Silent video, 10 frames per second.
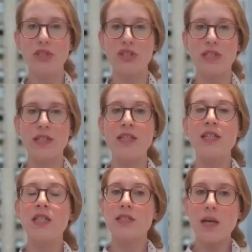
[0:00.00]
which in
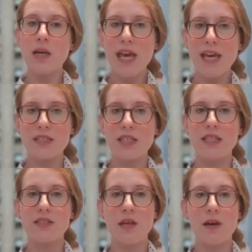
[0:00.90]
some
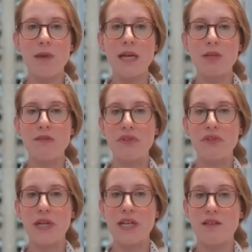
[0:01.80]
cases might be
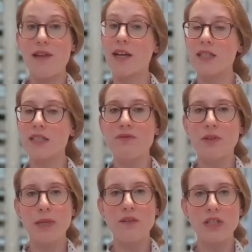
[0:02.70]
viewed as a negative
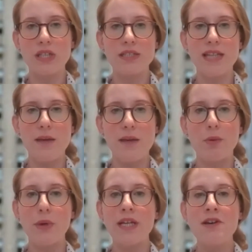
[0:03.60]
from a governance
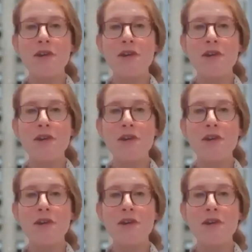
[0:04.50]
standpoint.